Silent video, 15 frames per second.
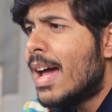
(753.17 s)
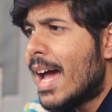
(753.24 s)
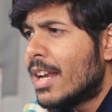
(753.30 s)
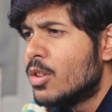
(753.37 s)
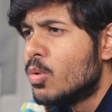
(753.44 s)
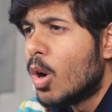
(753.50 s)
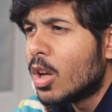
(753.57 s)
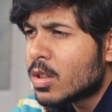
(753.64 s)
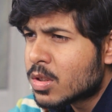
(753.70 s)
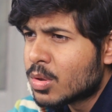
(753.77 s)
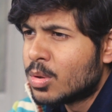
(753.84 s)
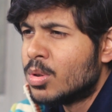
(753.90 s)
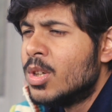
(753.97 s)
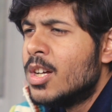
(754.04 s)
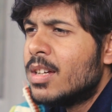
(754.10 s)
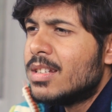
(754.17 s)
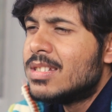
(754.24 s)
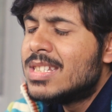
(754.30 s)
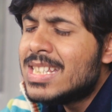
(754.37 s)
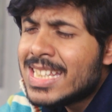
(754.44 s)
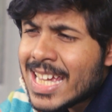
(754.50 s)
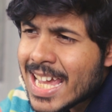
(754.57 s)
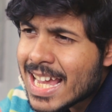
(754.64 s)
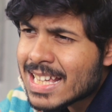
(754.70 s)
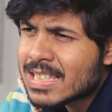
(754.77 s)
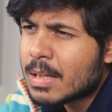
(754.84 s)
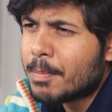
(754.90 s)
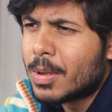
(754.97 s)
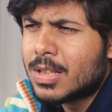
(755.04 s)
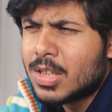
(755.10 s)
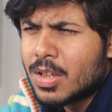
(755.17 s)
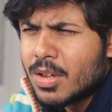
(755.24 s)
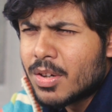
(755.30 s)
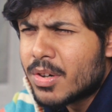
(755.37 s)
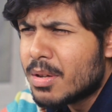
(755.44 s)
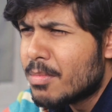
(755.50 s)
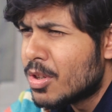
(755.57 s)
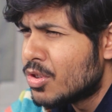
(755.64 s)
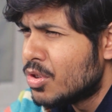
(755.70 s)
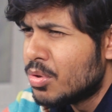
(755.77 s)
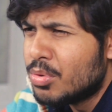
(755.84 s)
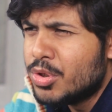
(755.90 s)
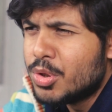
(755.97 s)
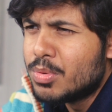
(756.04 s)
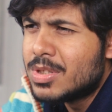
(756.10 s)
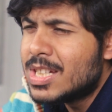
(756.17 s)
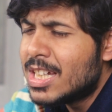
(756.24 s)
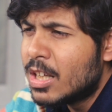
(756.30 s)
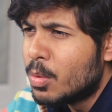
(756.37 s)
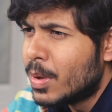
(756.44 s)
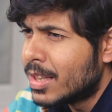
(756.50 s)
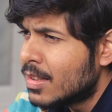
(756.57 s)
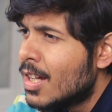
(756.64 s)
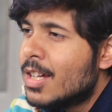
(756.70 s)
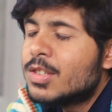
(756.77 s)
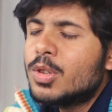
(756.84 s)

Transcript: and you also dehaze a particular image you deal with.